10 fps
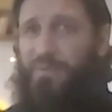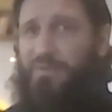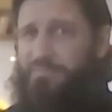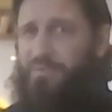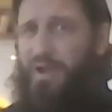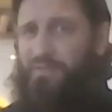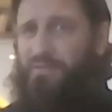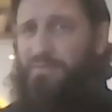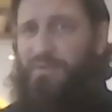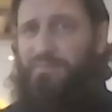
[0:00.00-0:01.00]
always been
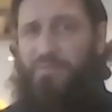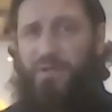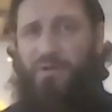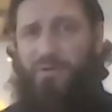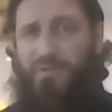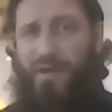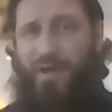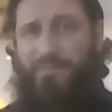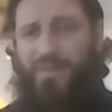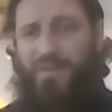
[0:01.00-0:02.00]
brass yeah. has been pretty good.
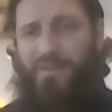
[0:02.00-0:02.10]
Uh,